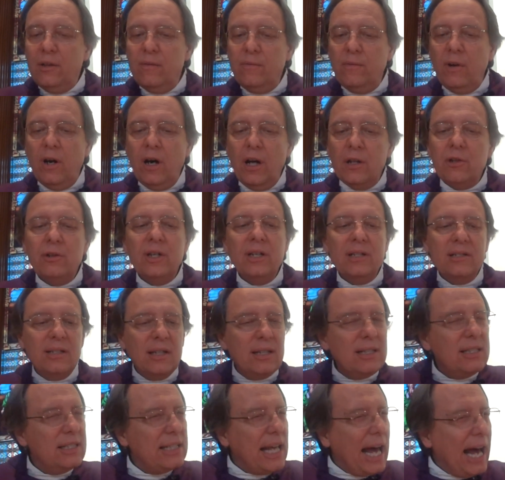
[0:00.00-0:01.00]
the Father is
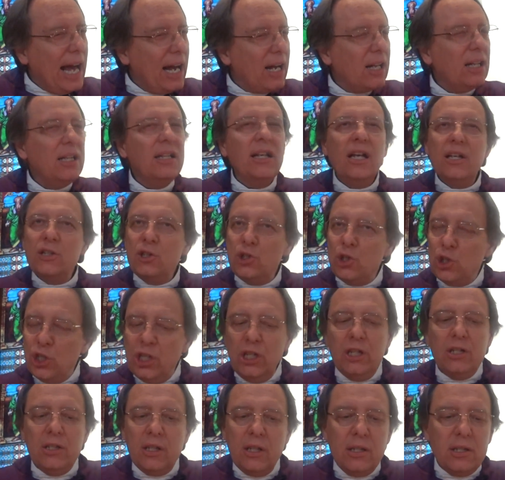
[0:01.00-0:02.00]
exactly as
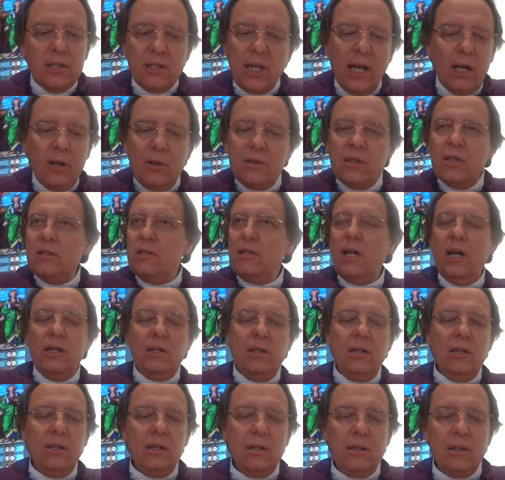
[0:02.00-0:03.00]
Jesus tells us that
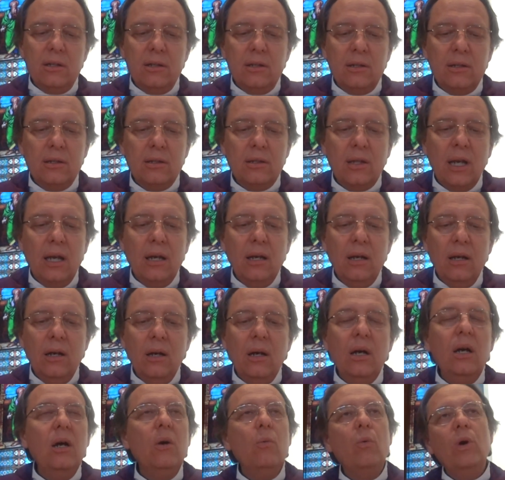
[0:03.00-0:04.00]
He is,
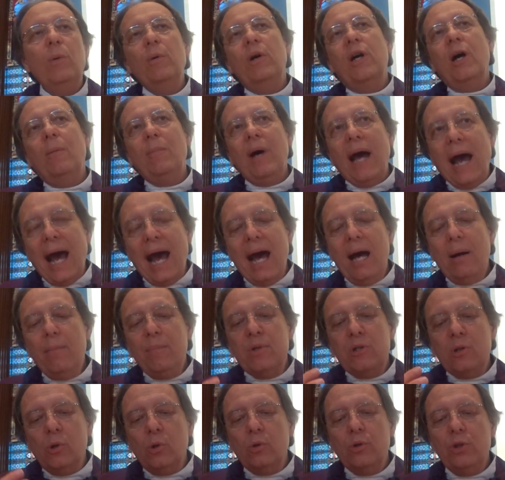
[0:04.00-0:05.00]
we become
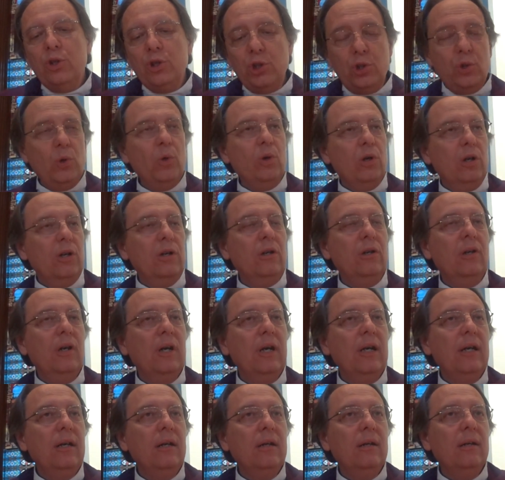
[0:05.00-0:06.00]
absolutely sure
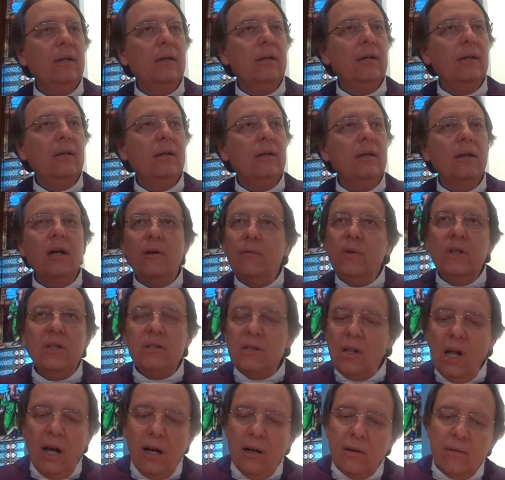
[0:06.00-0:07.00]
of
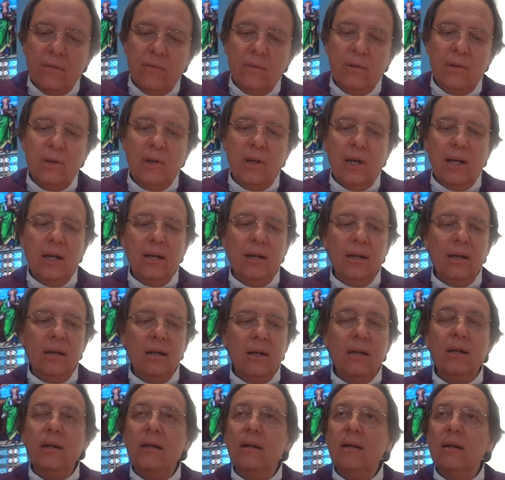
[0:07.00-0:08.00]
His love.
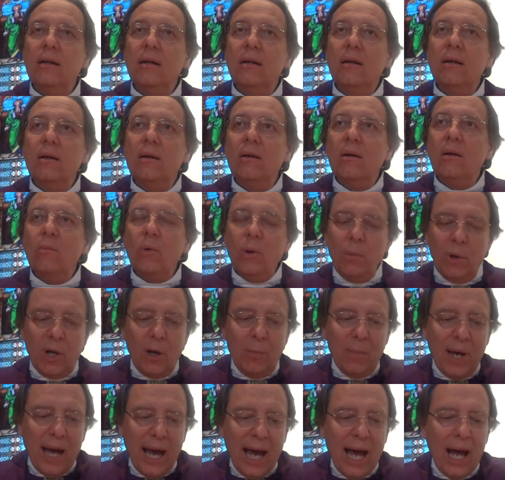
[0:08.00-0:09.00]
We
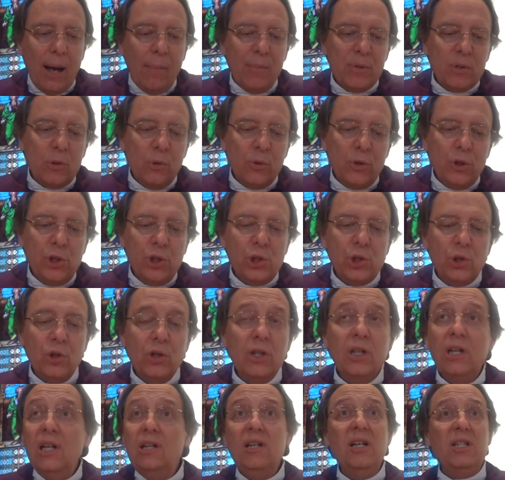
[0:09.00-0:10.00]
become absolutely sure
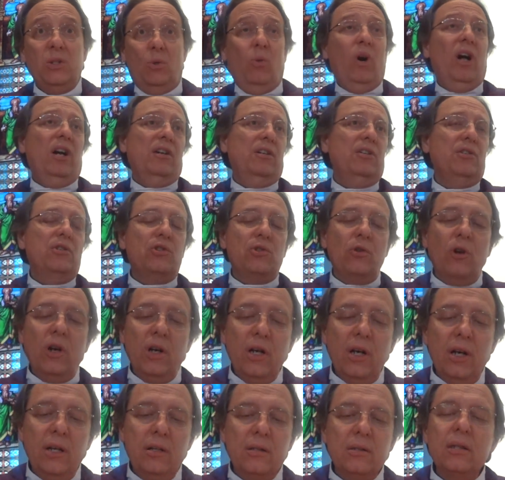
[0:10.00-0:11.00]
that He doesn't want to
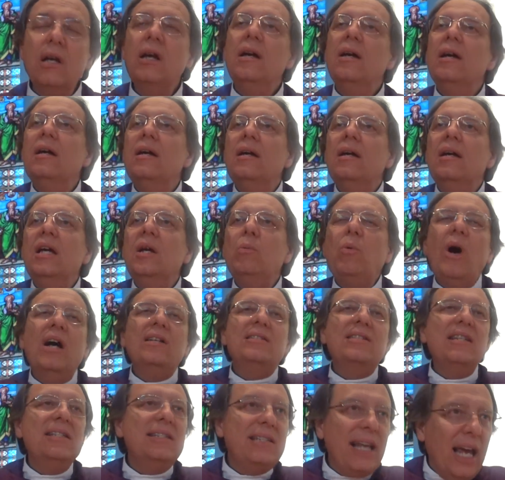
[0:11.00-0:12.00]
destroy us, He
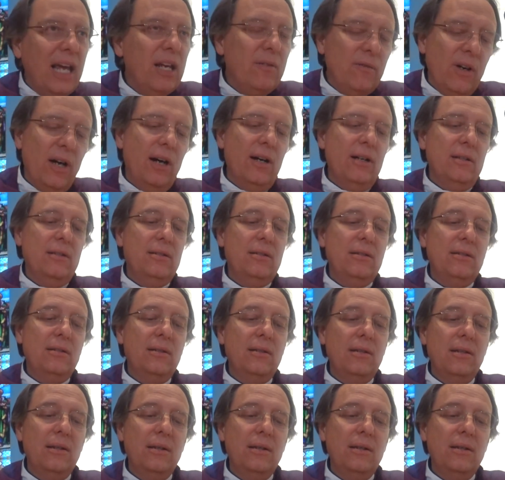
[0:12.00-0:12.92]
wants to save us.